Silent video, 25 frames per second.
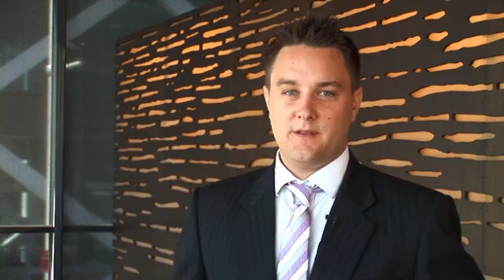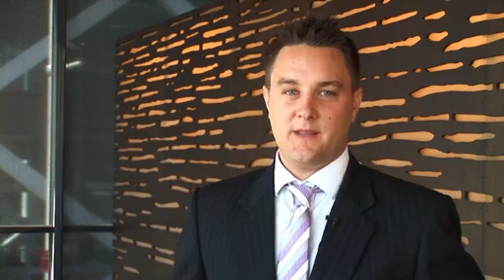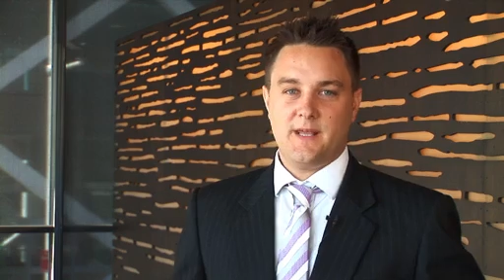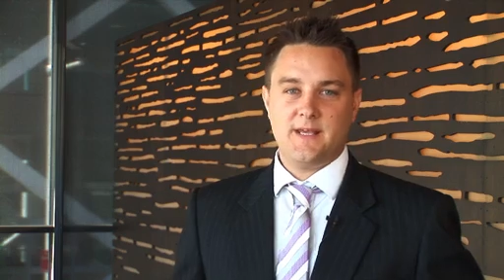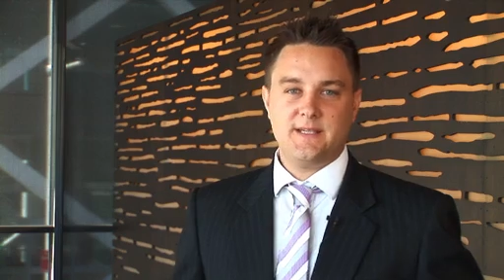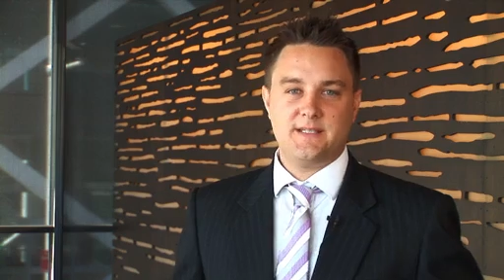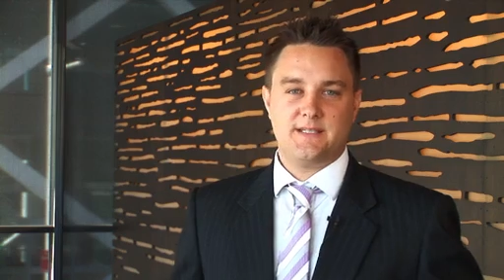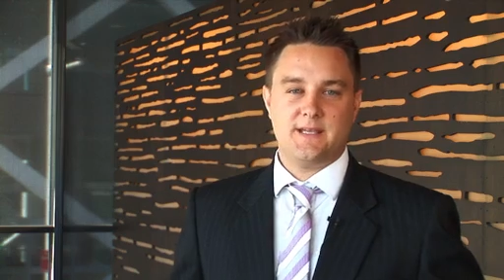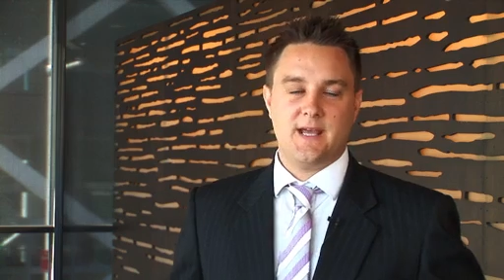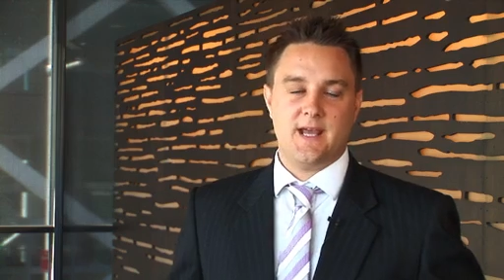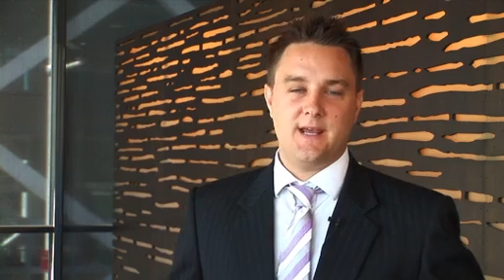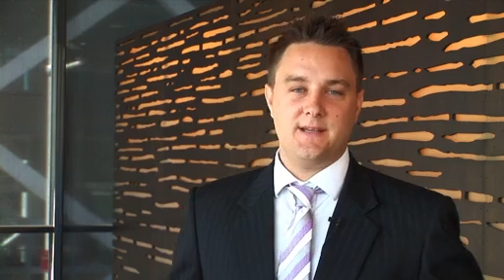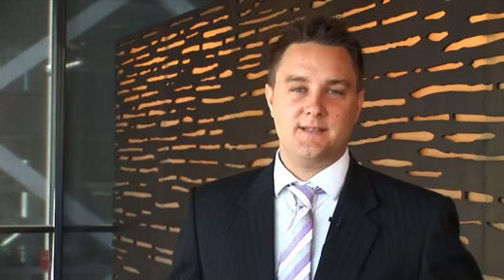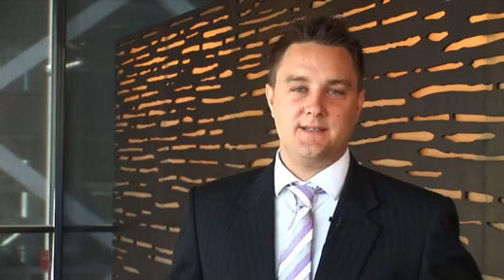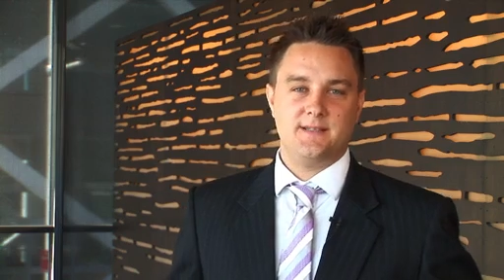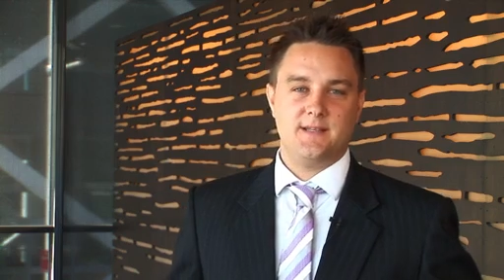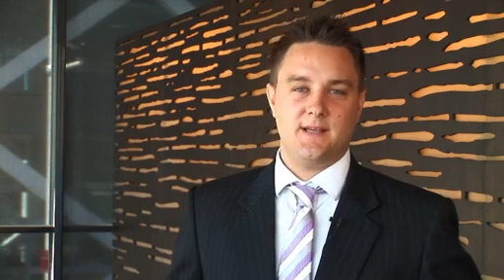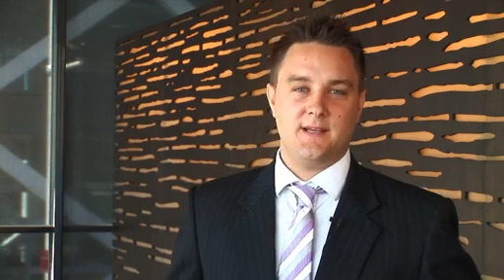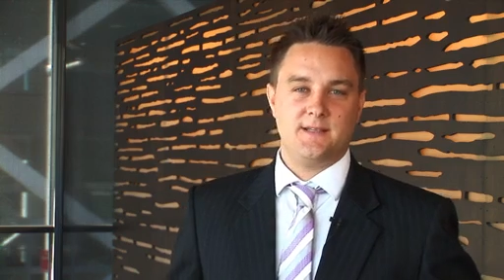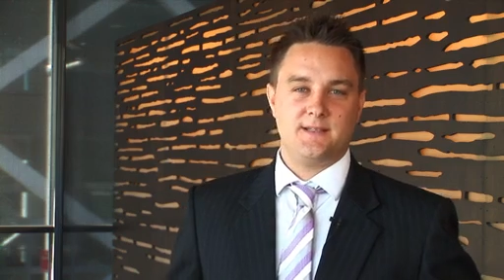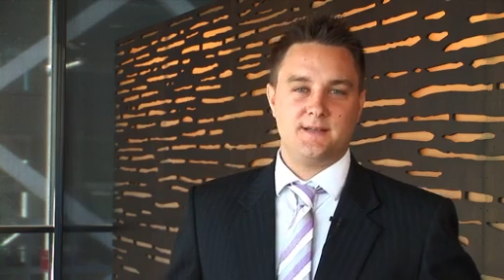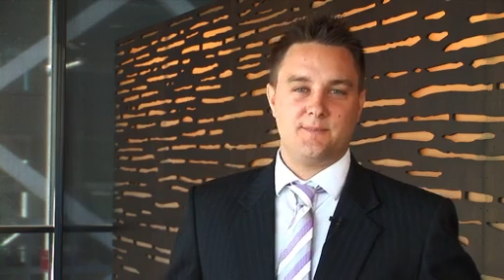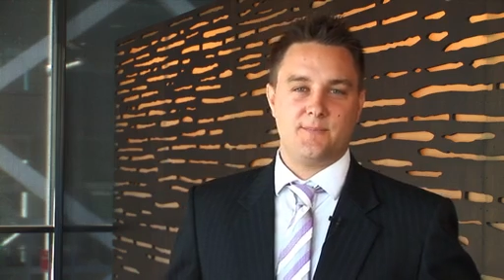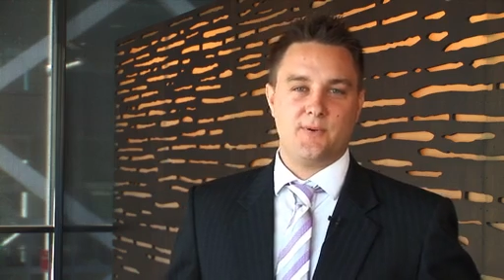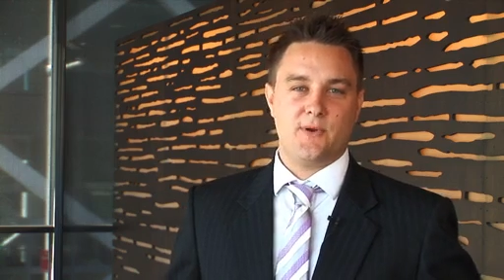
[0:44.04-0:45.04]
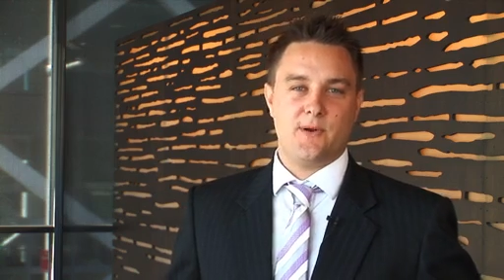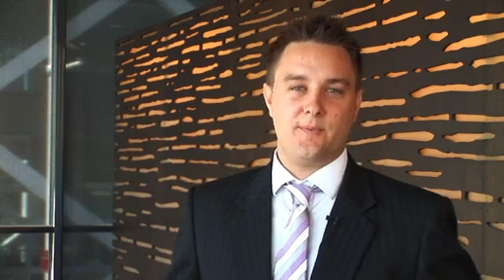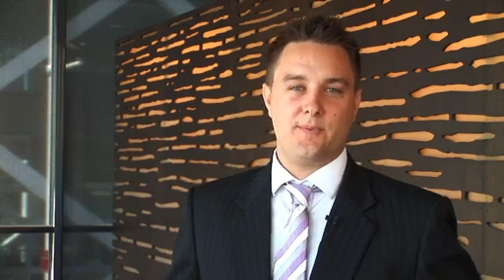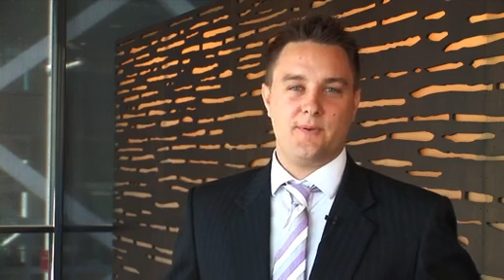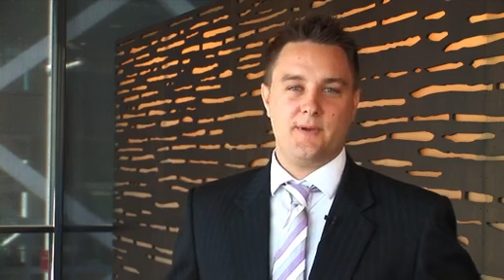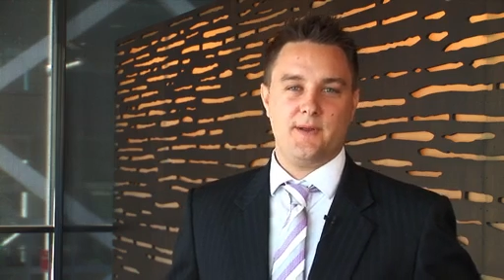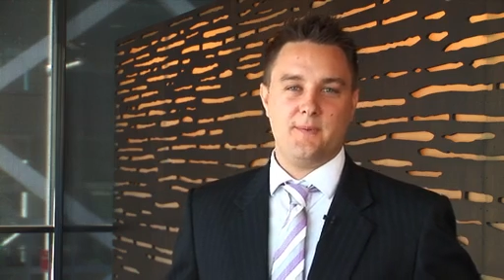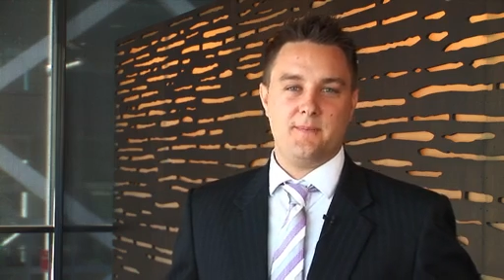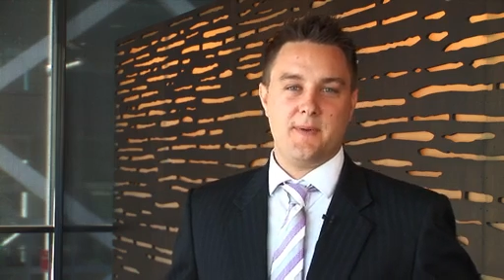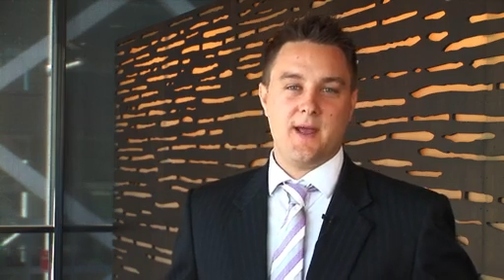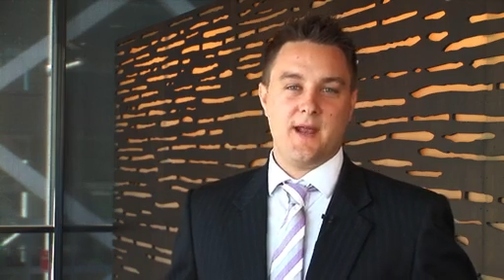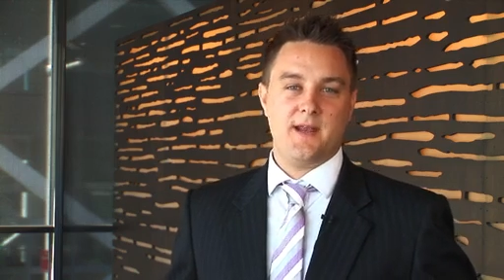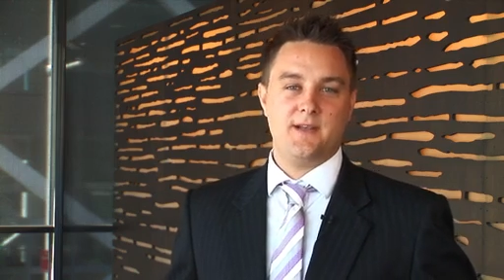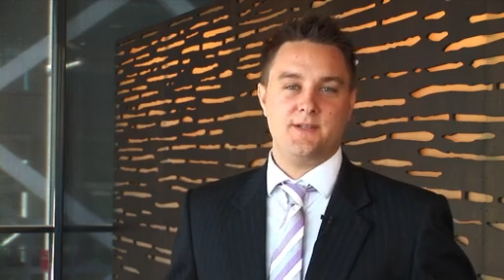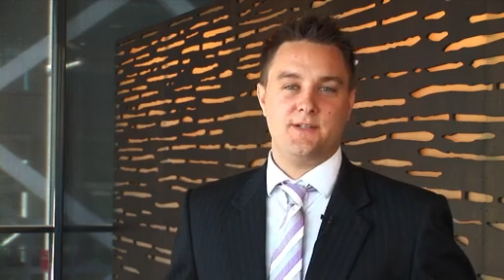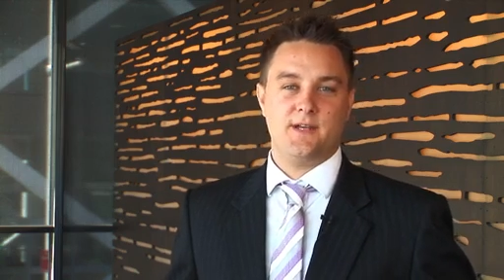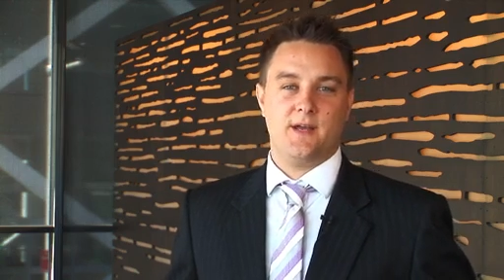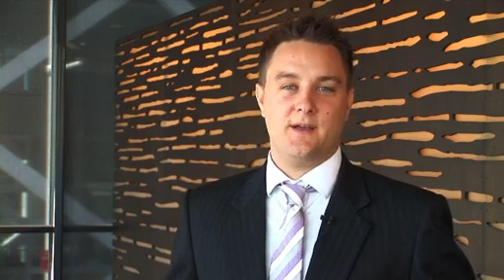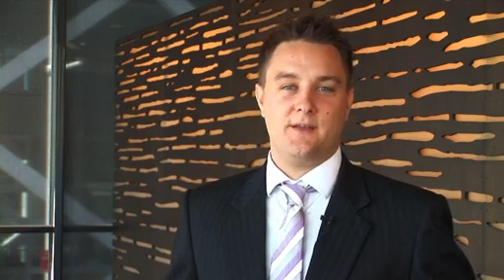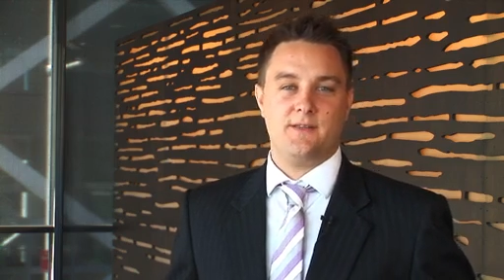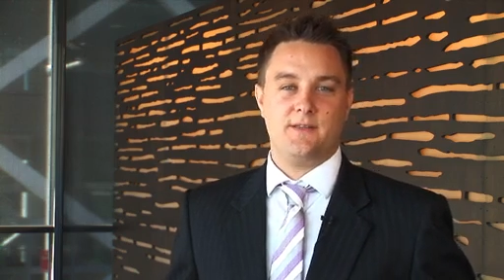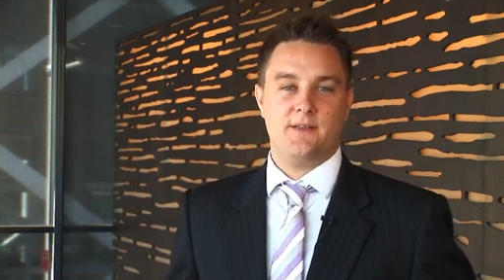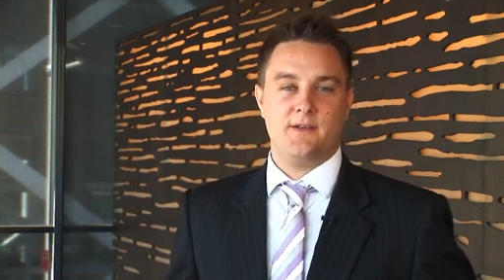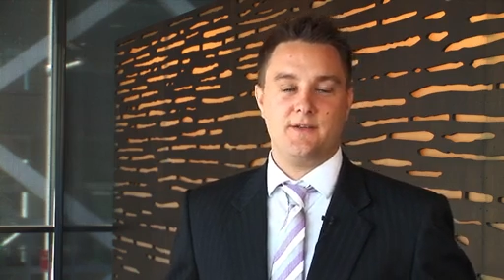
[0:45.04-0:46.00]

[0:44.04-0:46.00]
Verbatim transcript: These days, as a property manager,